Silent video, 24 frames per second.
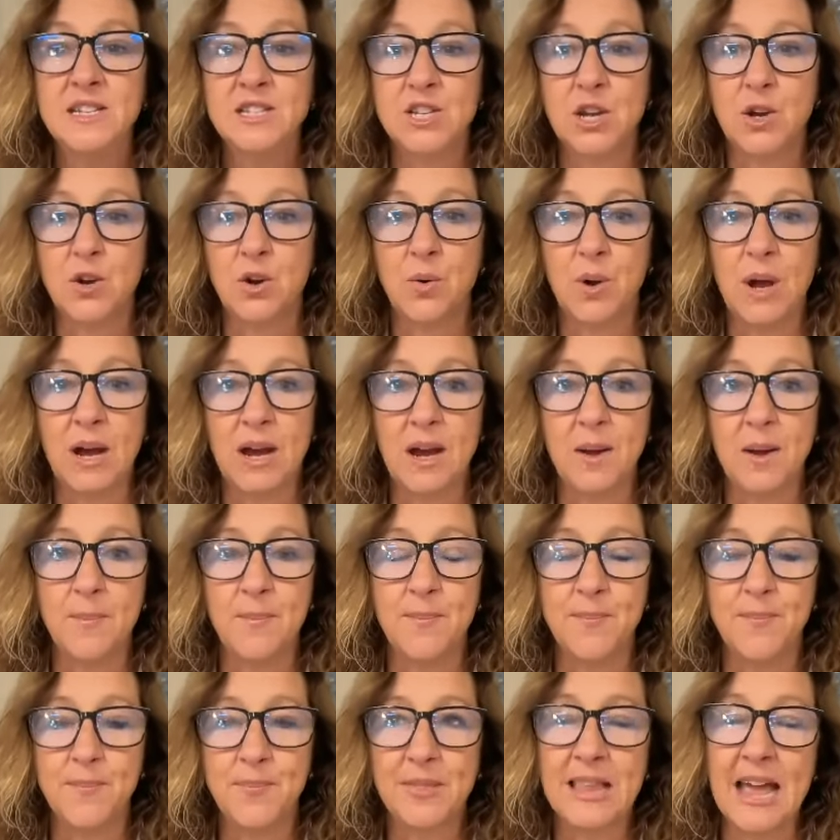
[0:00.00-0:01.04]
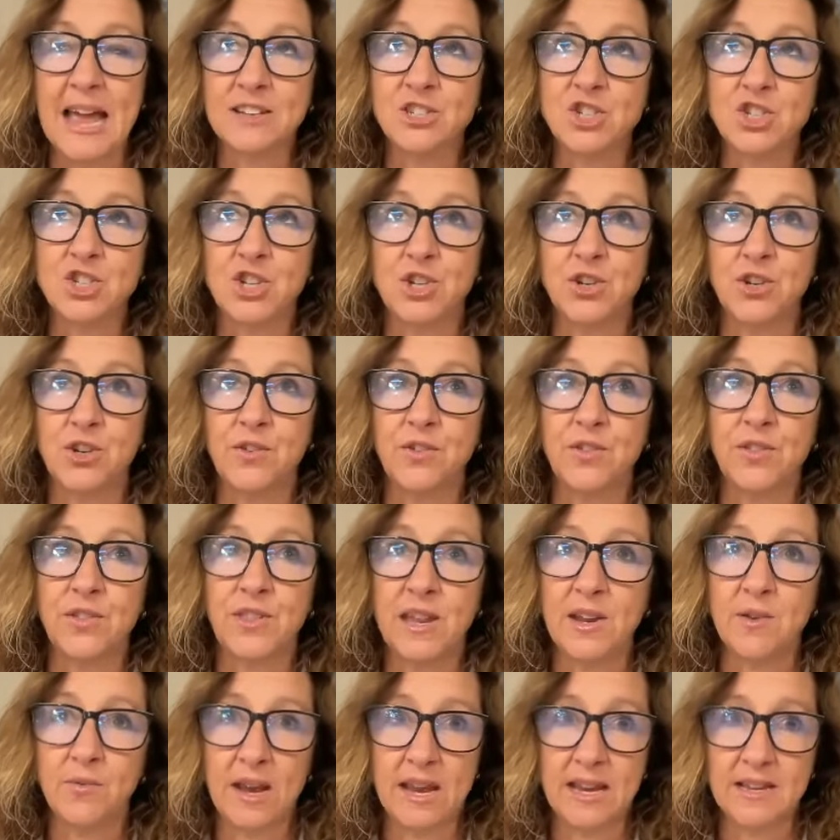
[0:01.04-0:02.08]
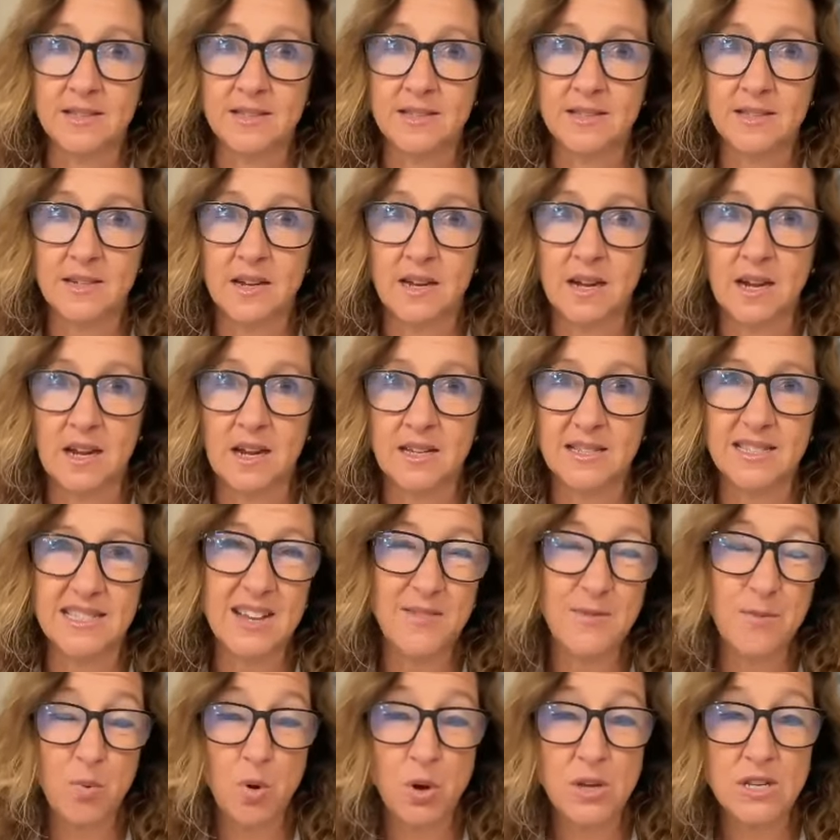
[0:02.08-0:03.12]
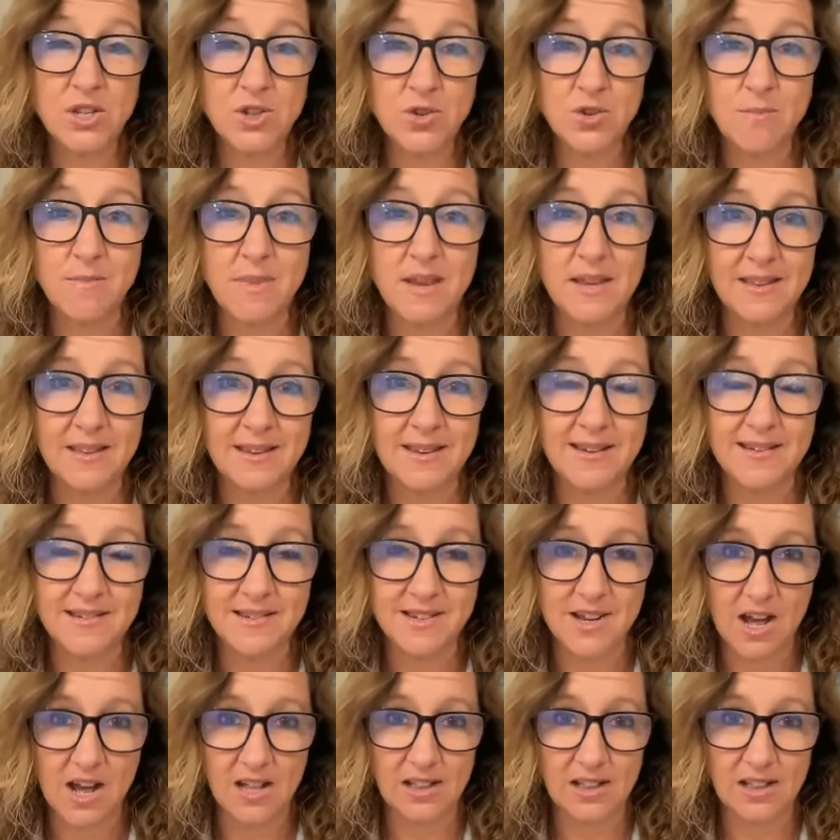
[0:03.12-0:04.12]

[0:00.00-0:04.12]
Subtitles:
So last year they raised $7.2 million